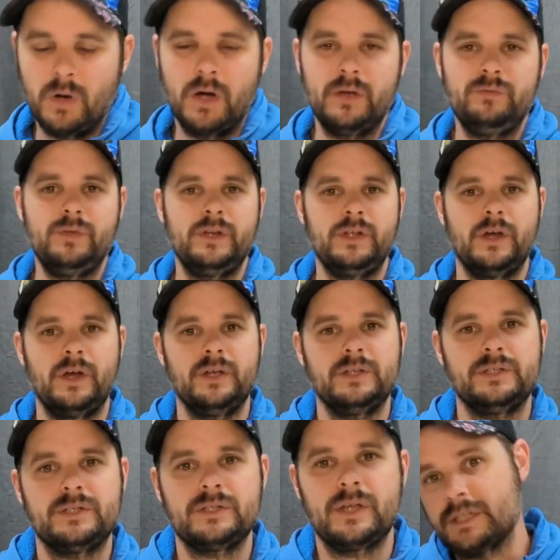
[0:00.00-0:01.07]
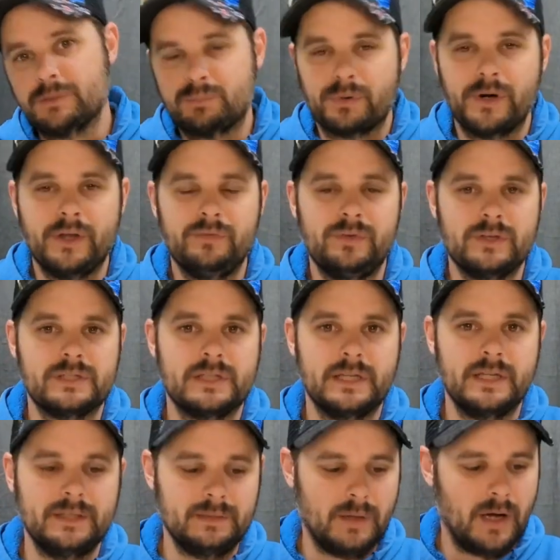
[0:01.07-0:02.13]
my videos just
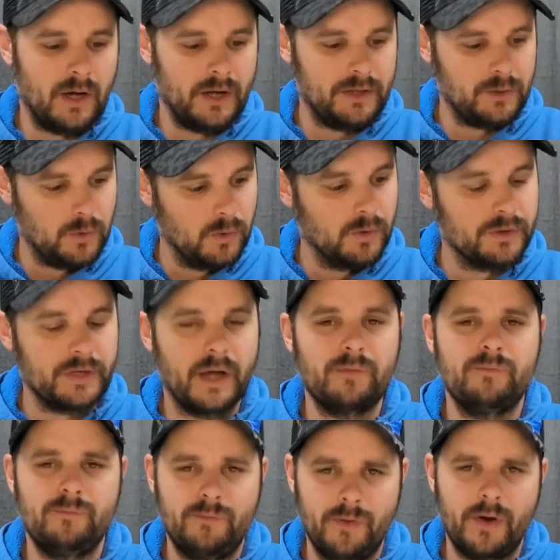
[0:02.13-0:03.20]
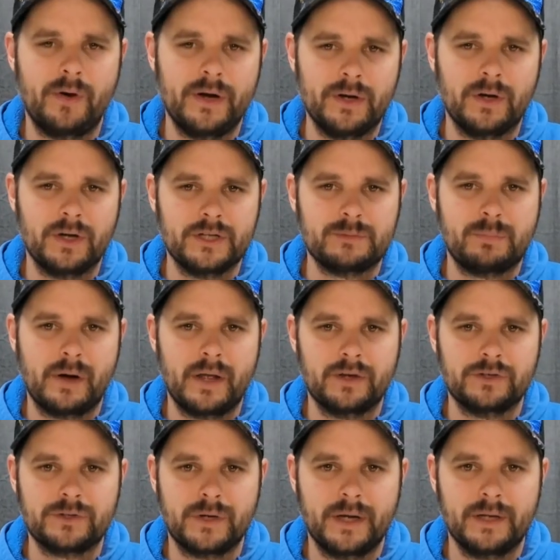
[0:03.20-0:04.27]
previously, I caught a very nice
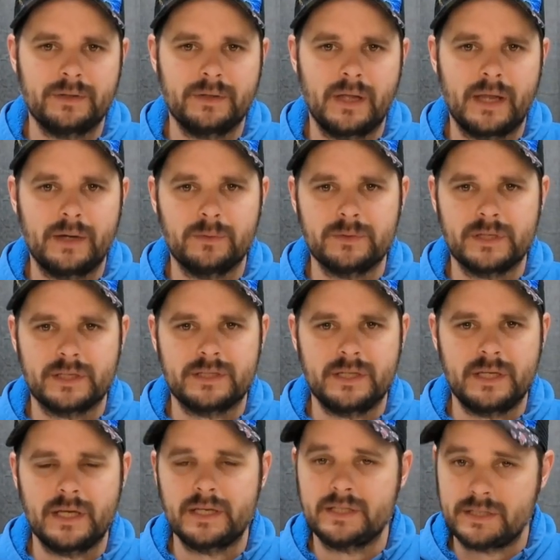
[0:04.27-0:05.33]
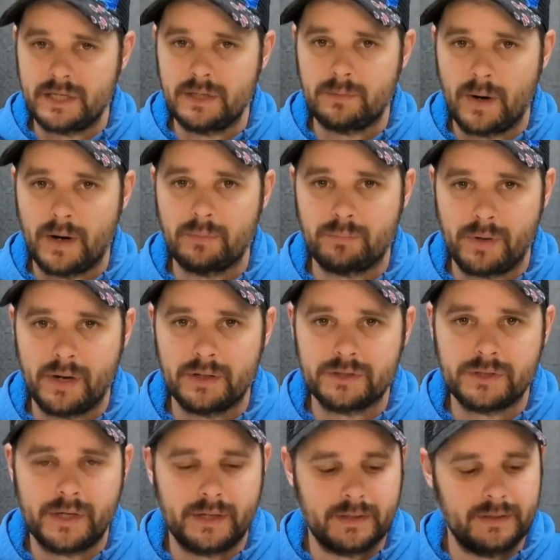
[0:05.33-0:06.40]
brown trout, and it was actually a sea run brown
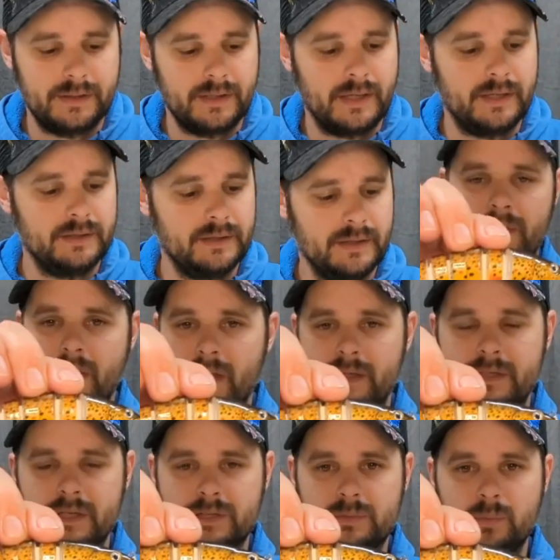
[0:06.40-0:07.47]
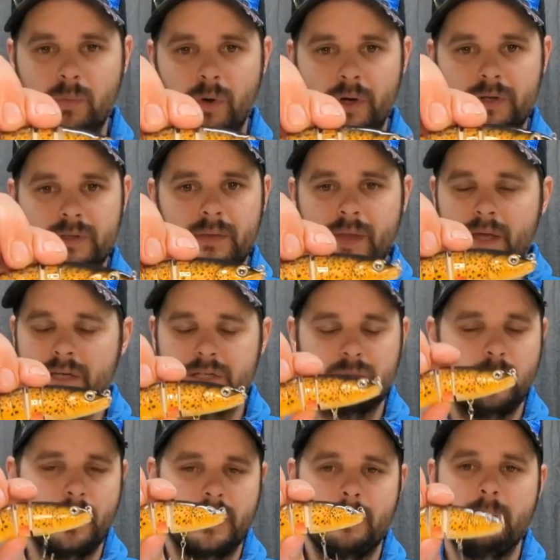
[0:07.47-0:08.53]
trout in the end. They just work
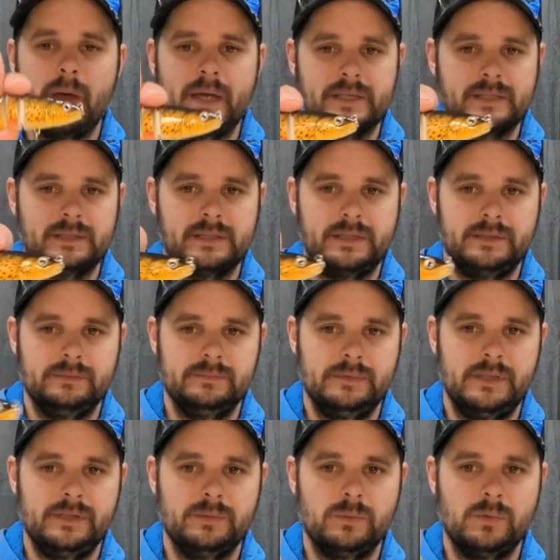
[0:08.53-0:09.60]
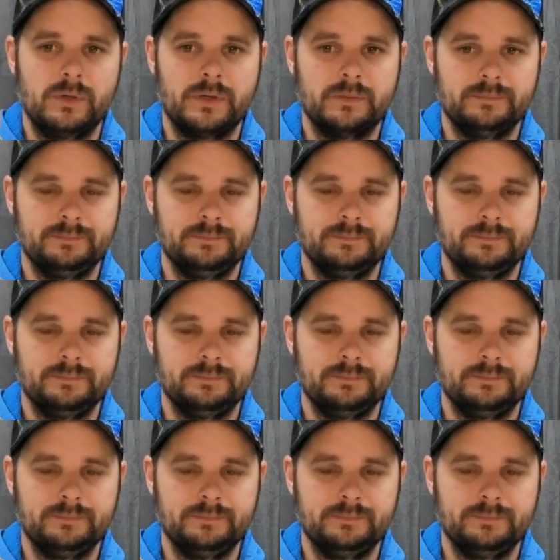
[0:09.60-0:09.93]
amazingly in the water.